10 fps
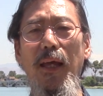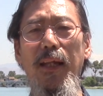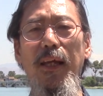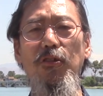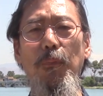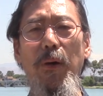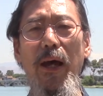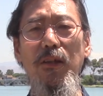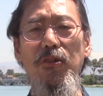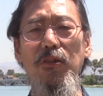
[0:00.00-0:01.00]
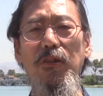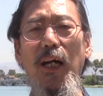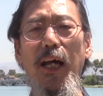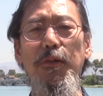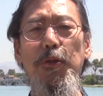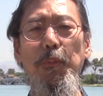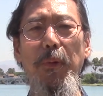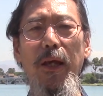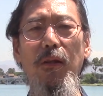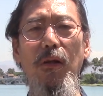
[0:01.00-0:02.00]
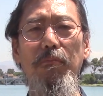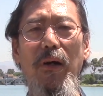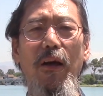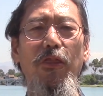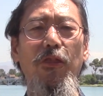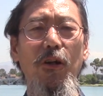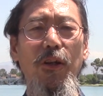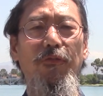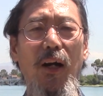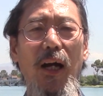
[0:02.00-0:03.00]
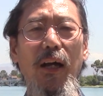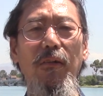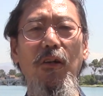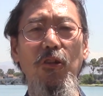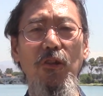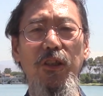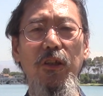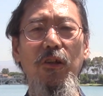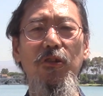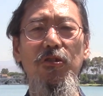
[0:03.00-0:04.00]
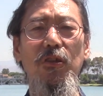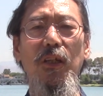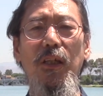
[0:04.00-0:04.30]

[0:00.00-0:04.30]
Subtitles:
and as a pastor, I have spent my 35 adult years